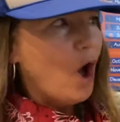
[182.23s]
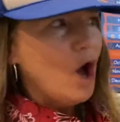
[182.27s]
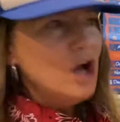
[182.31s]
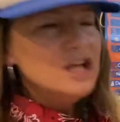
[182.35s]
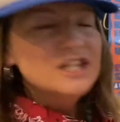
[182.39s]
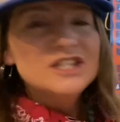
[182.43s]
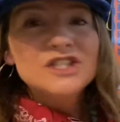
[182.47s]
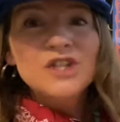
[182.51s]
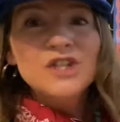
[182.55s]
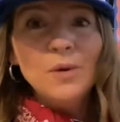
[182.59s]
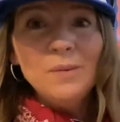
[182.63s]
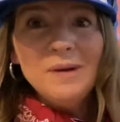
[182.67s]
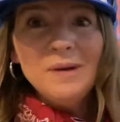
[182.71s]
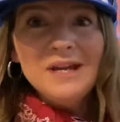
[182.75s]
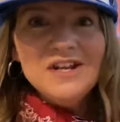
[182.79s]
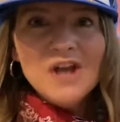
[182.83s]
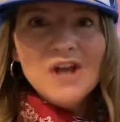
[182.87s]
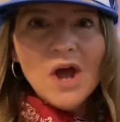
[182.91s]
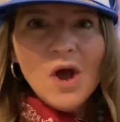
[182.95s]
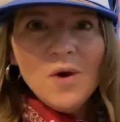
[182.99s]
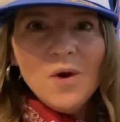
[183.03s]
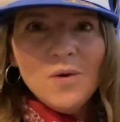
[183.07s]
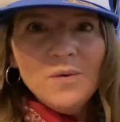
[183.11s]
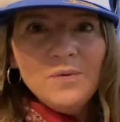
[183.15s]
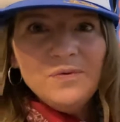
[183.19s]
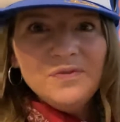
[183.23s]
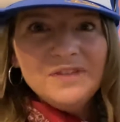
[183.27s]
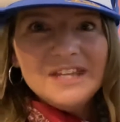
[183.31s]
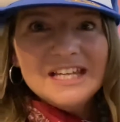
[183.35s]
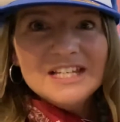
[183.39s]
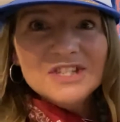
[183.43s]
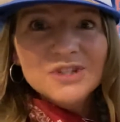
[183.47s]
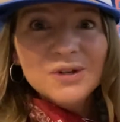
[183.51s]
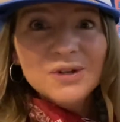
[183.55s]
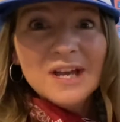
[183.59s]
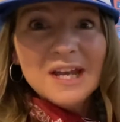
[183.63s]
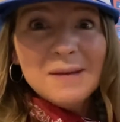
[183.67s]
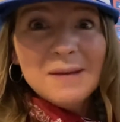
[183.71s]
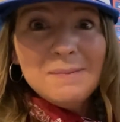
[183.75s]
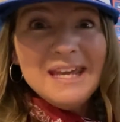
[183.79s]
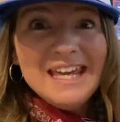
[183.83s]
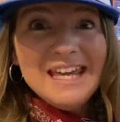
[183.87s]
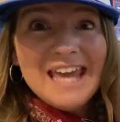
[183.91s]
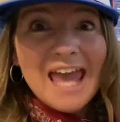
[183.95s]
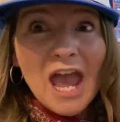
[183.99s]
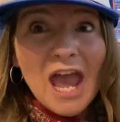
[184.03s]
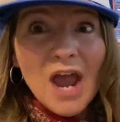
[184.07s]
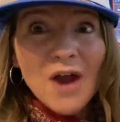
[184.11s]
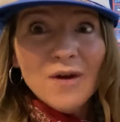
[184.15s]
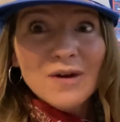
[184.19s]
So we know these are going to be
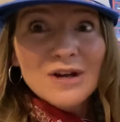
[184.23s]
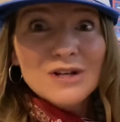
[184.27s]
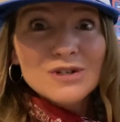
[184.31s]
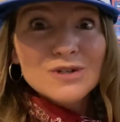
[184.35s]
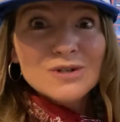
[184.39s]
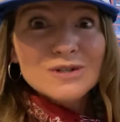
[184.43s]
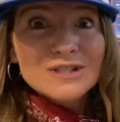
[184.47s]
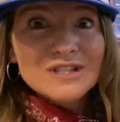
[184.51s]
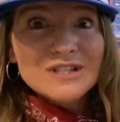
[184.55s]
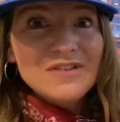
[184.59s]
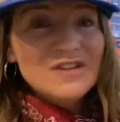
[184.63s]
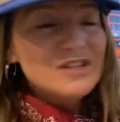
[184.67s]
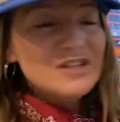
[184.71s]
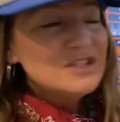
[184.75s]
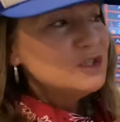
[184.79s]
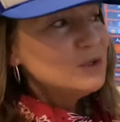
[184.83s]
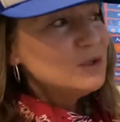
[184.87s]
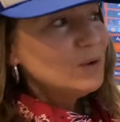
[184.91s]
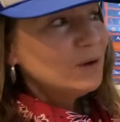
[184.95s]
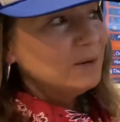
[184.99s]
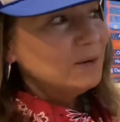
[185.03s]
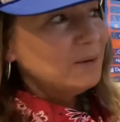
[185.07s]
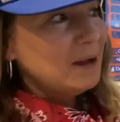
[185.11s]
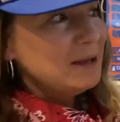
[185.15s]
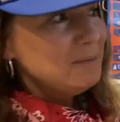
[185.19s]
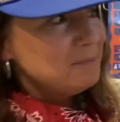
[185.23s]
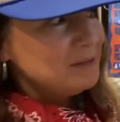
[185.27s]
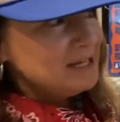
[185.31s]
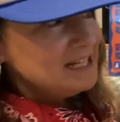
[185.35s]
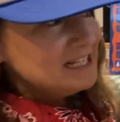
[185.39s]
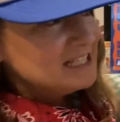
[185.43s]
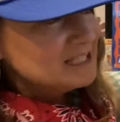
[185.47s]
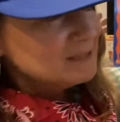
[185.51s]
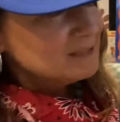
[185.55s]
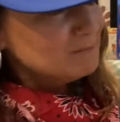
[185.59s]
characters in this story, right? Pete's